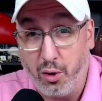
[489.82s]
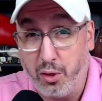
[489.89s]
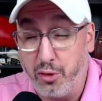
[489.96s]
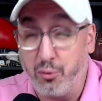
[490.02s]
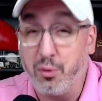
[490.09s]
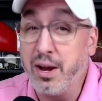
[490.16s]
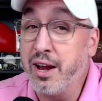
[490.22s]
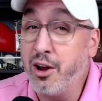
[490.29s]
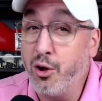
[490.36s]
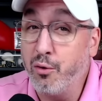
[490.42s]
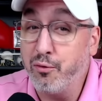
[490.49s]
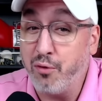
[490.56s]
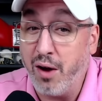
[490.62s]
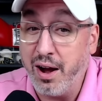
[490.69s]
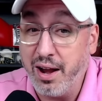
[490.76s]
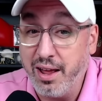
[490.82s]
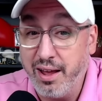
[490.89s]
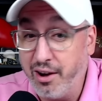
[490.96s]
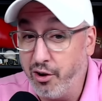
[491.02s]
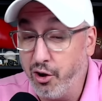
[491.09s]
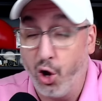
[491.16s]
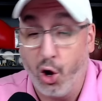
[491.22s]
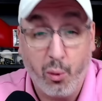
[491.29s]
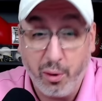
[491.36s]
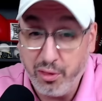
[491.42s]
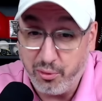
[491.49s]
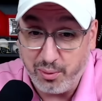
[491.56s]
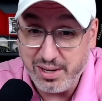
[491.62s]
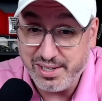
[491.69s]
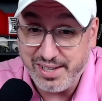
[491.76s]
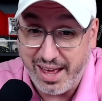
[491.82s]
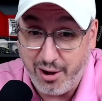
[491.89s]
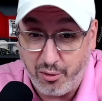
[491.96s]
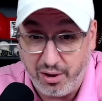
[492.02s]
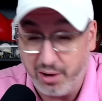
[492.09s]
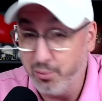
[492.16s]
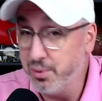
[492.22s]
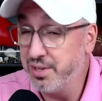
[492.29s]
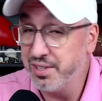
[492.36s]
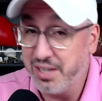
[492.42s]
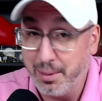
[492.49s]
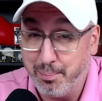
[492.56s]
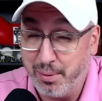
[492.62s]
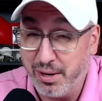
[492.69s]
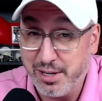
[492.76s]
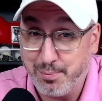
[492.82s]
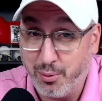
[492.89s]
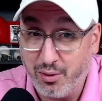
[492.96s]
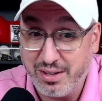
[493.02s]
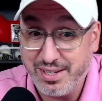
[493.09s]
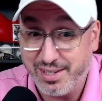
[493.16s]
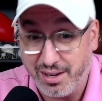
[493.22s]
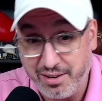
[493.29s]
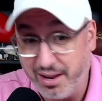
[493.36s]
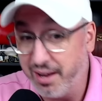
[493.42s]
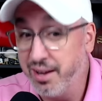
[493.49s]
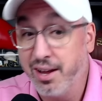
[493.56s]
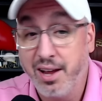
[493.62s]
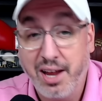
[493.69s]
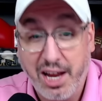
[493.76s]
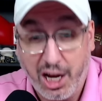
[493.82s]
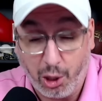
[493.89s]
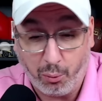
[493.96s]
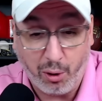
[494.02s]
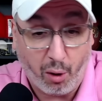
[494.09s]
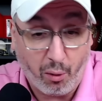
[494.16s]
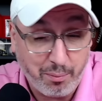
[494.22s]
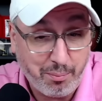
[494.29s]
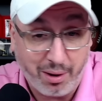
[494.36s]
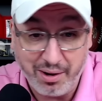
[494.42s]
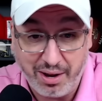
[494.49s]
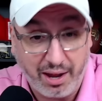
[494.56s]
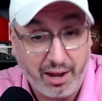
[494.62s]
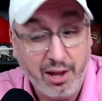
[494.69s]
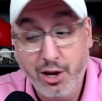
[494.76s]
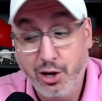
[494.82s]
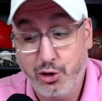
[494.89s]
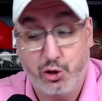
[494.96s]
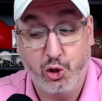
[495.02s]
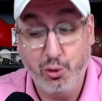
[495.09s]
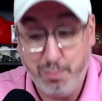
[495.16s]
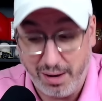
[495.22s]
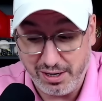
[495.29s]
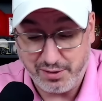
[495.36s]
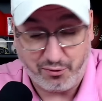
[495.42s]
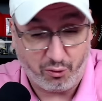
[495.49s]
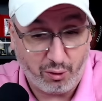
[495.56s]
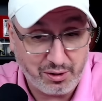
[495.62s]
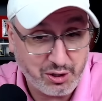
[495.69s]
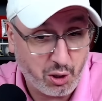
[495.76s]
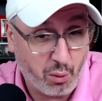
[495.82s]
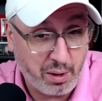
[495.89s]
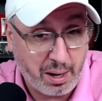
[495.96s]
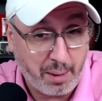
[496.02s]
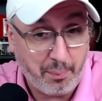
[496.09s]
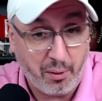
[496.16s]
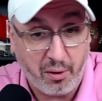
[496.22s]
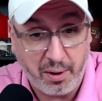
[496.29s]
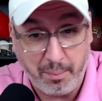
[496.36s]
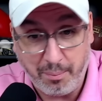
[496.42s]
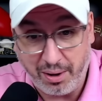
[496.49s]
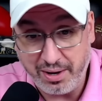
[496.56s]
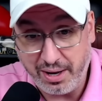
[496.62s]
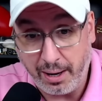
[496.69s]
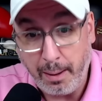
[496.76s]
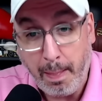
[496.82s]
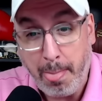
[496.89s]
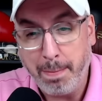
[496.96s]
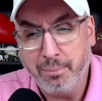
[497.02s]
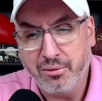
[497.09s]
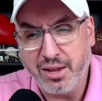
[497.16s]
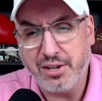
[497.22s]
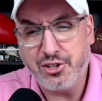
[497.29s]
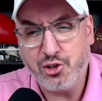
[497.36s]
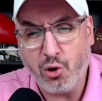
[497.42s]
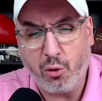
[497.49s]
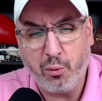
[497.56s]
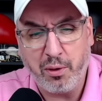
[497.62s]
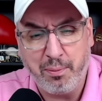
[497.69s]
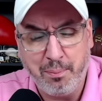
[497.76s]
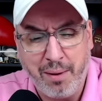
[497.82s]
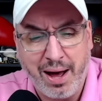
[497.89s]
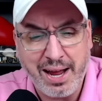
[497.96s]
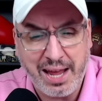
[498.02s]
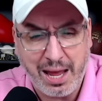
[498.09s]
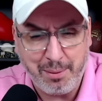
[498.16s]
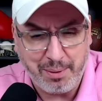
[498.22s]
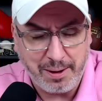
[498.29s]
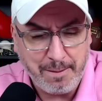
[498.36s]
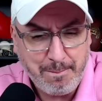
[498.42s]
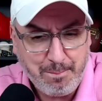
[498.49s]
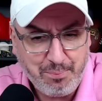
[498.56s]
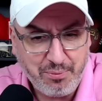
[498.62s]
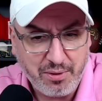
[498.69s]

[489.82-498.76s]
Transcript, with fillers: a three and oh Friday and an oh and three Saturday. We skip baseball on Sunday. Here we are on Monday. Two bets for us going up on a Monday. Let's start with Miami